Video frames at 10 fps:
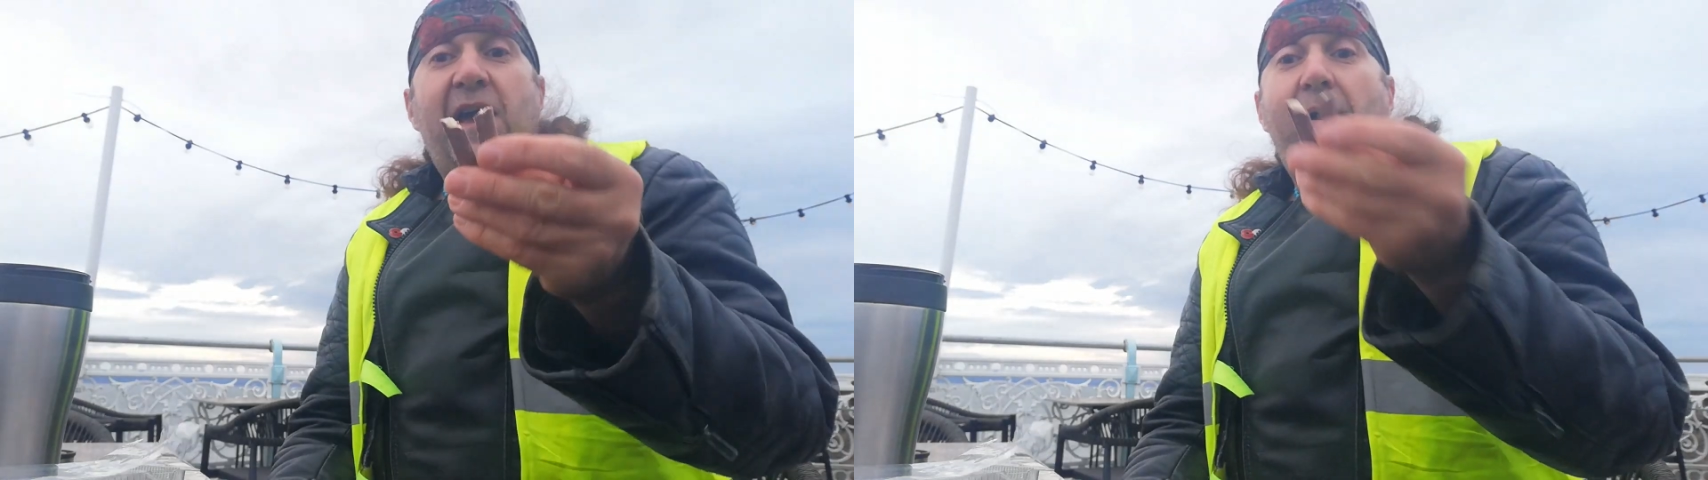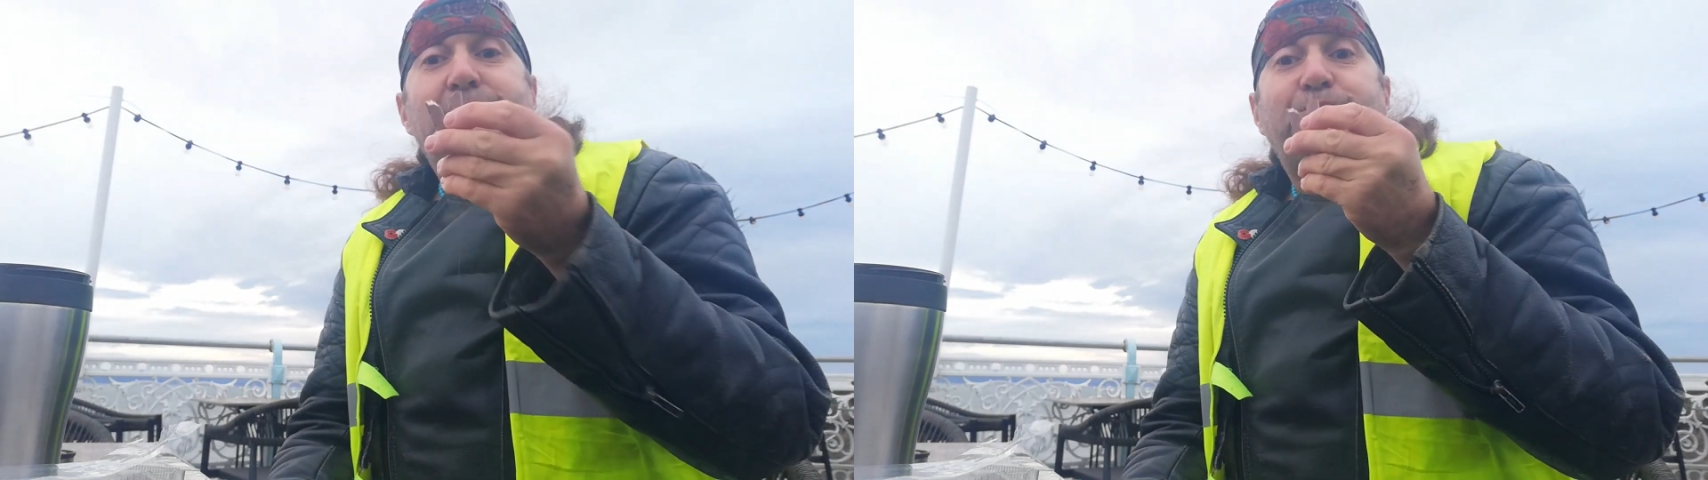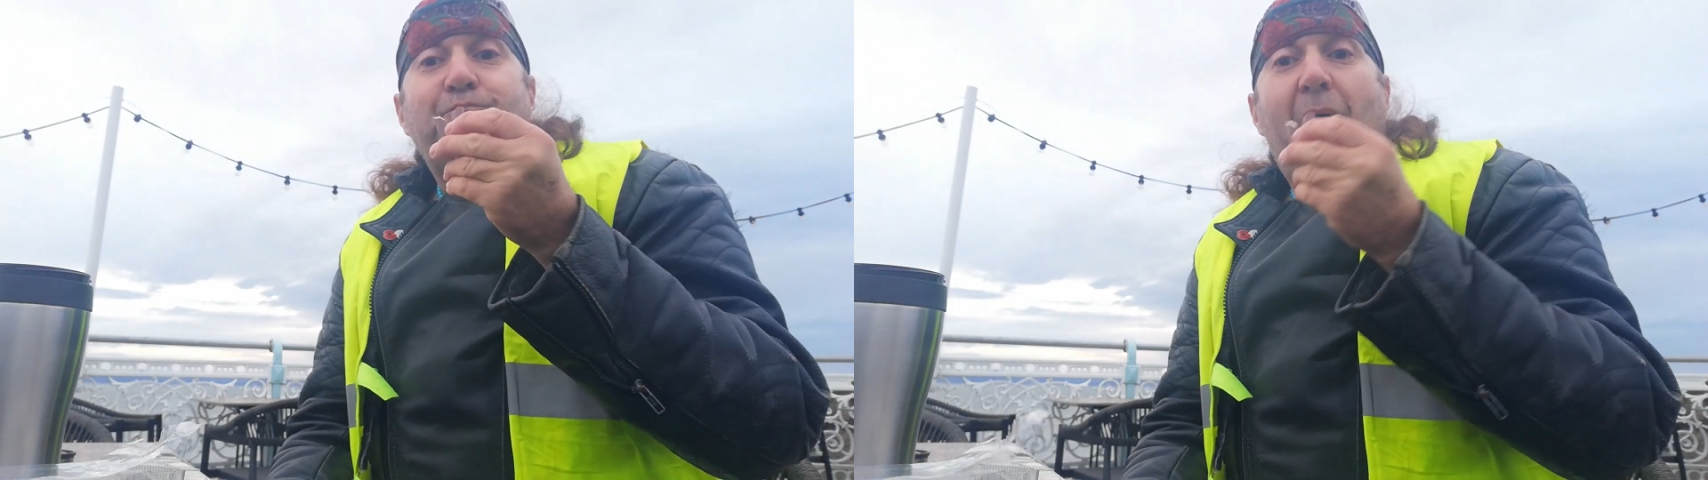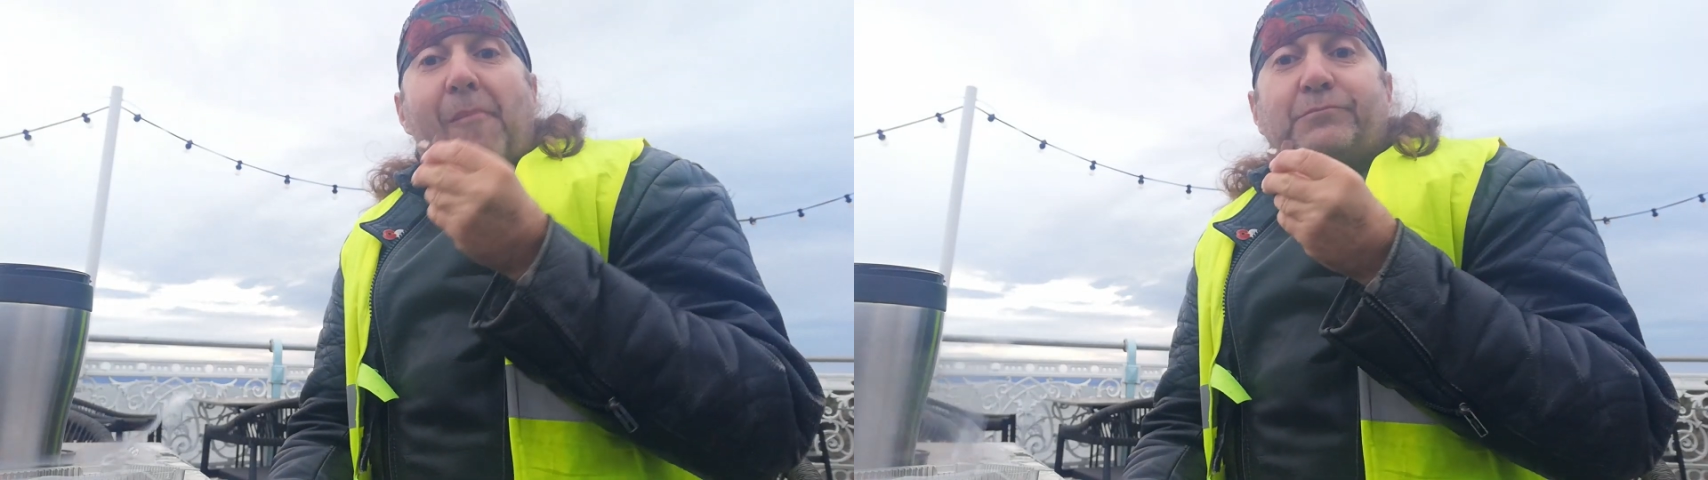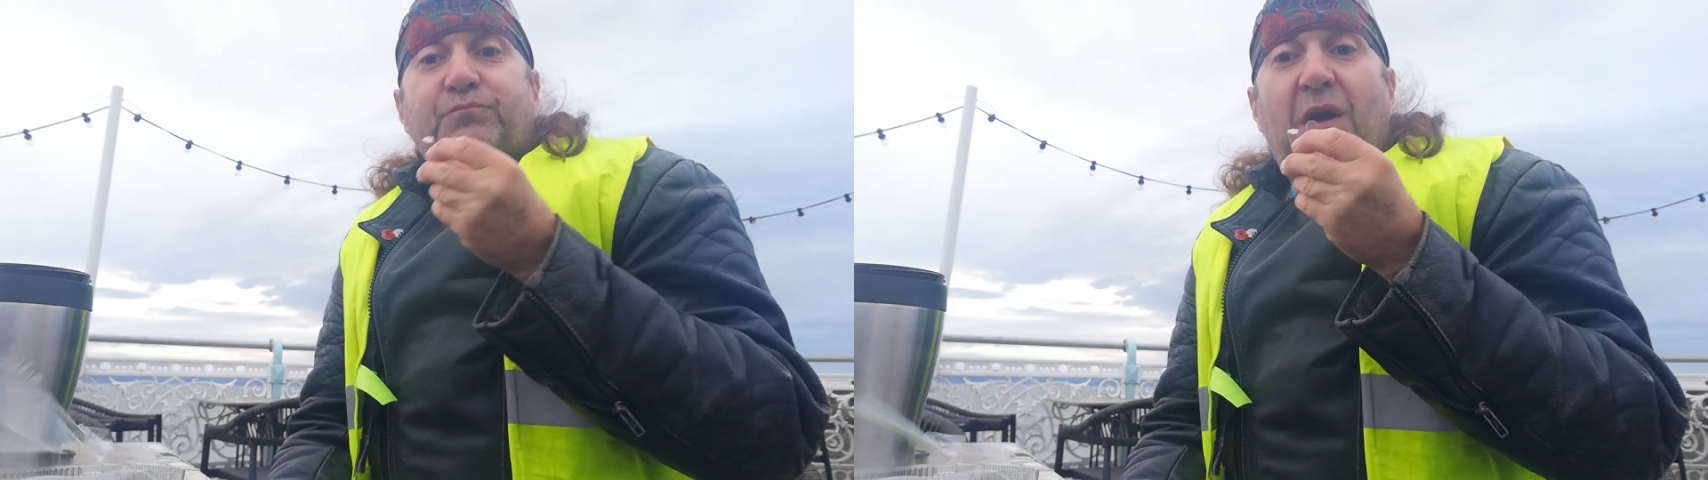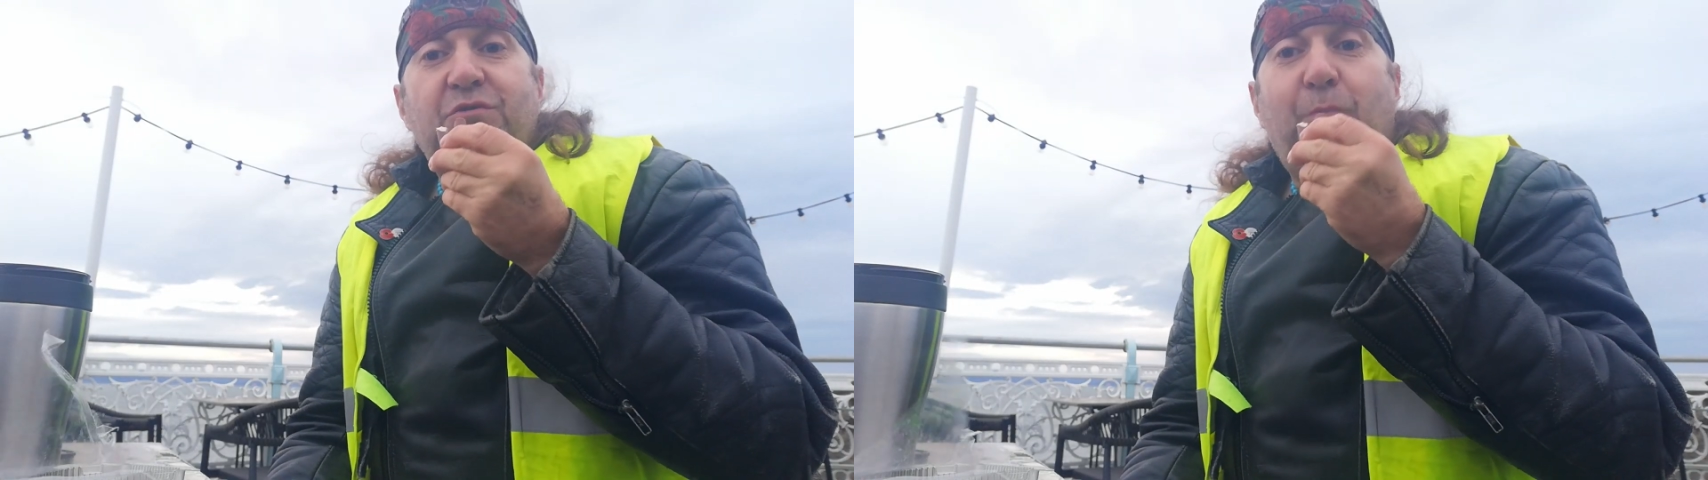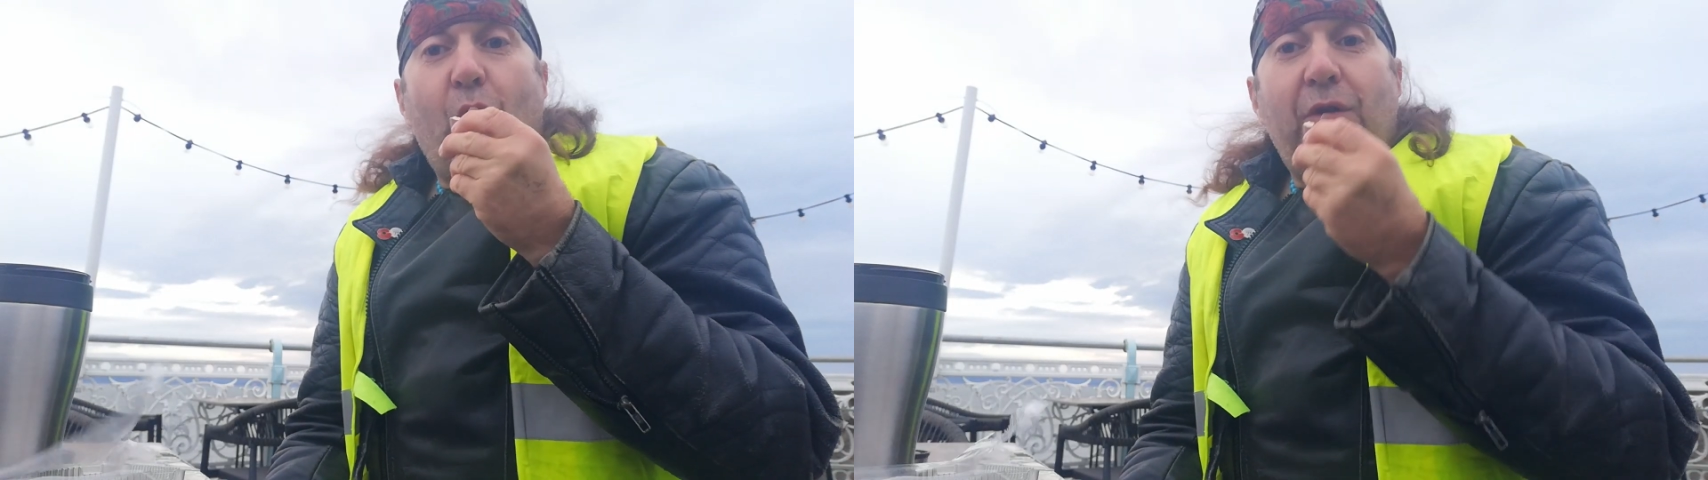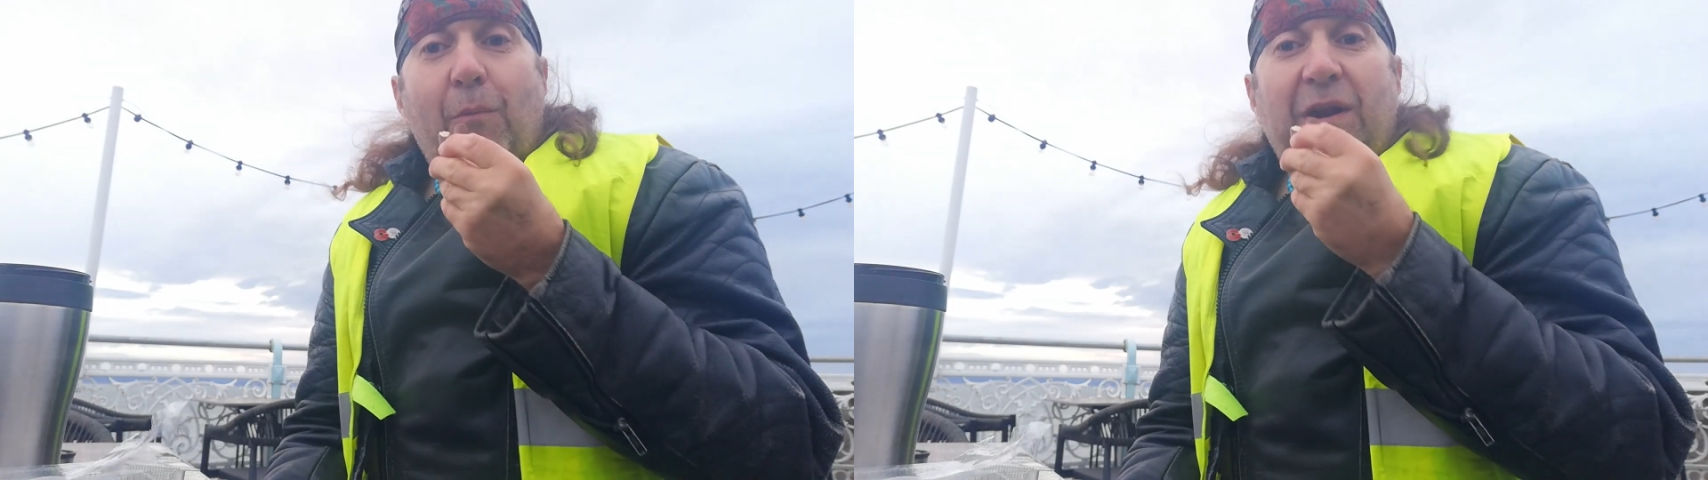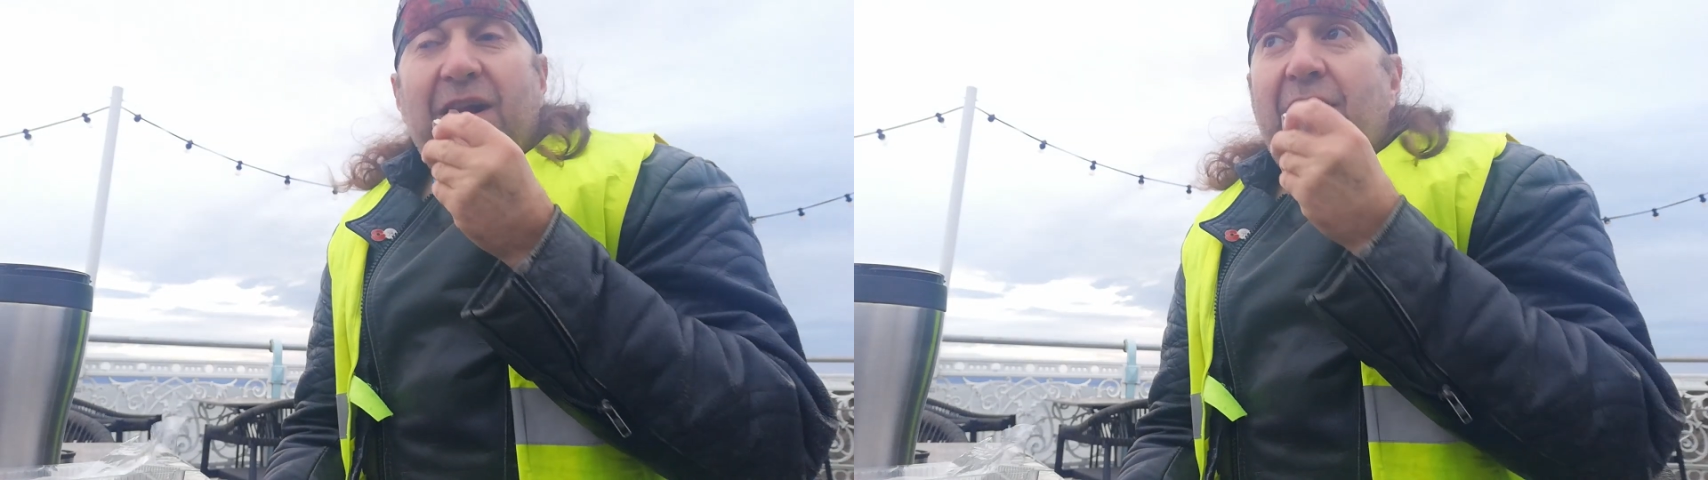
where I was born and where